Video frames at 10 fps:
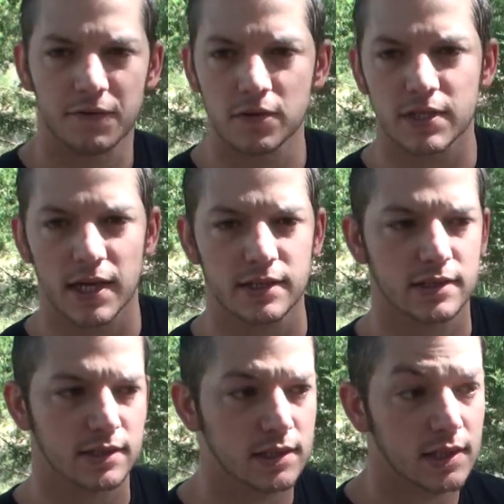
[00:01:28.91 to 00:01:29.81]
a few tests
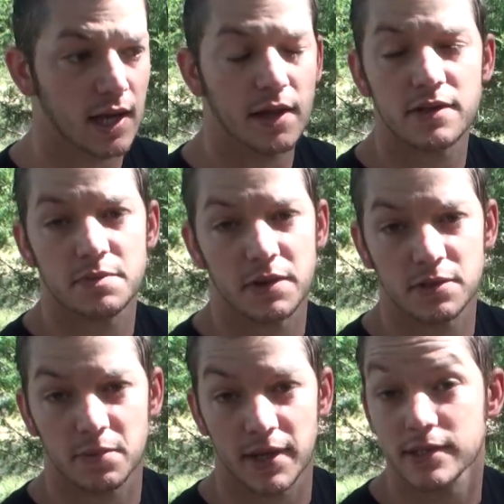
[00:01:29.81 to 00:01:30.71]
to see how these
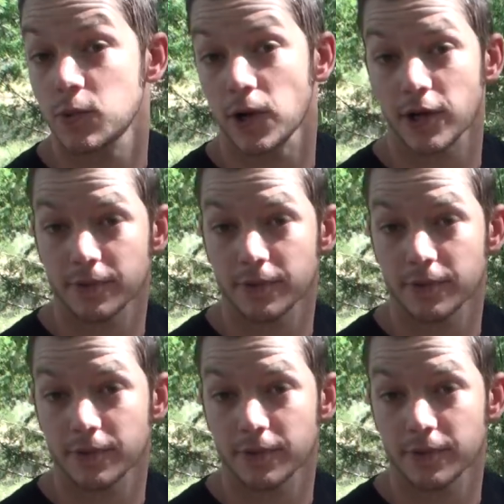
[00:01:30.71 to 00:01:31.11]
muzzle brakes work.